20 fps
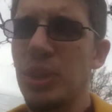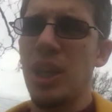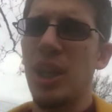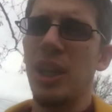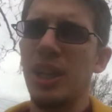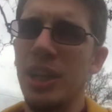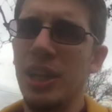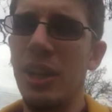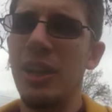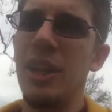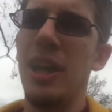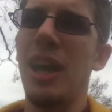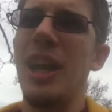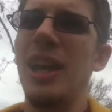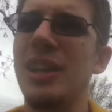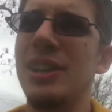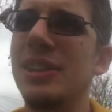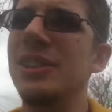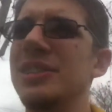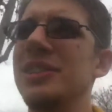clear
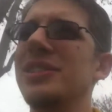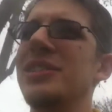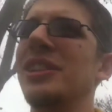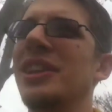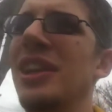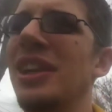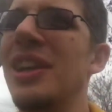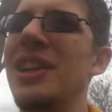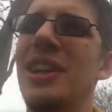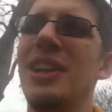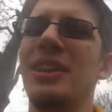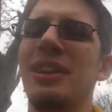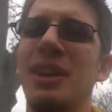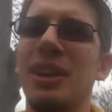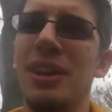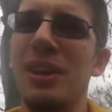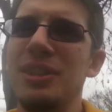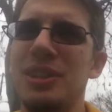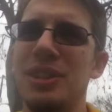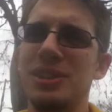and
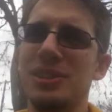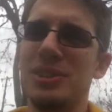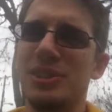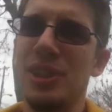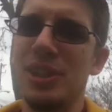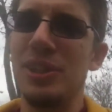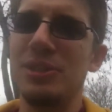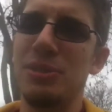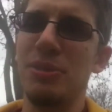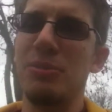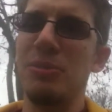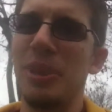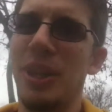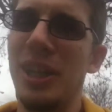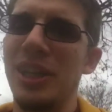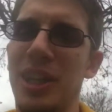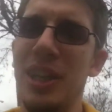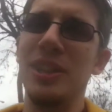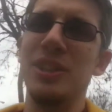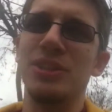concise with my
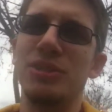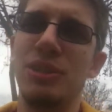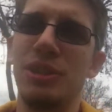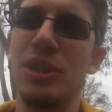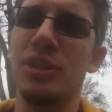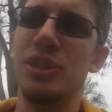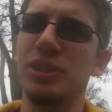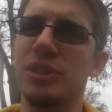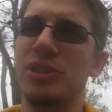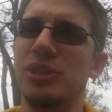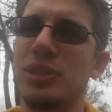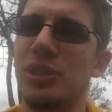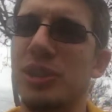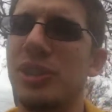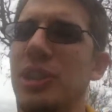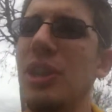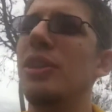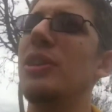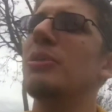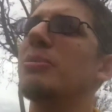instructions, because
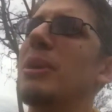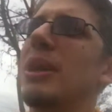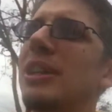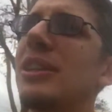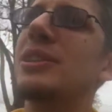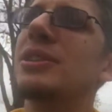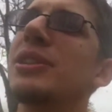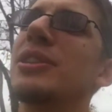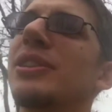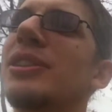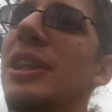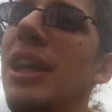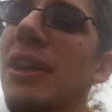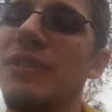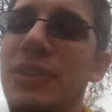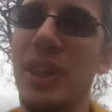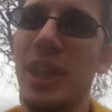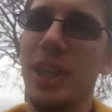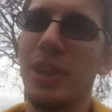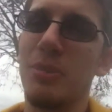the only way to
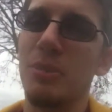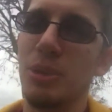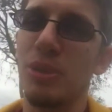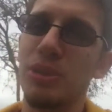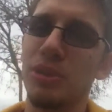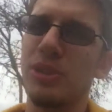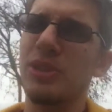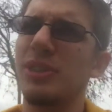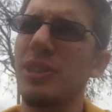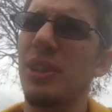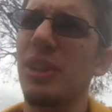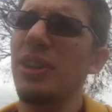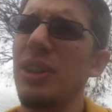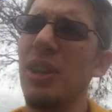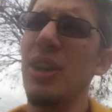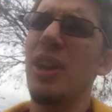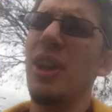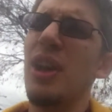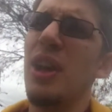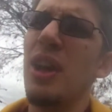navigate them across the
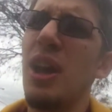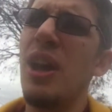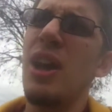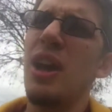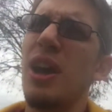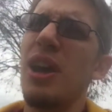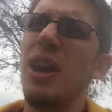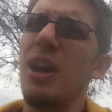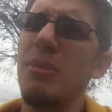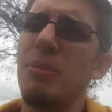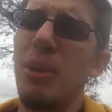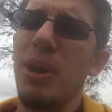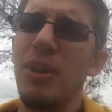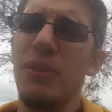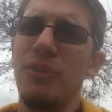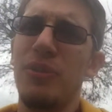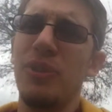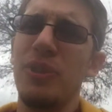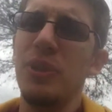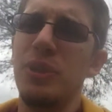
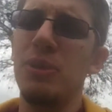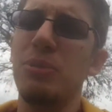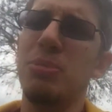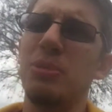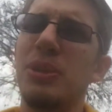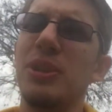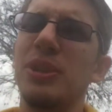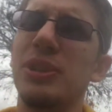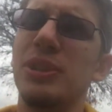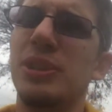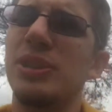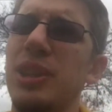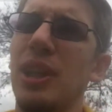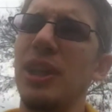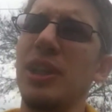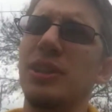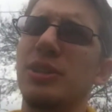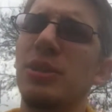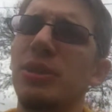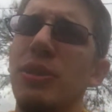minefield, because
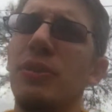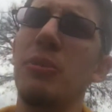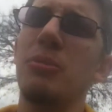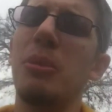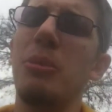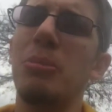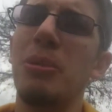like two of them were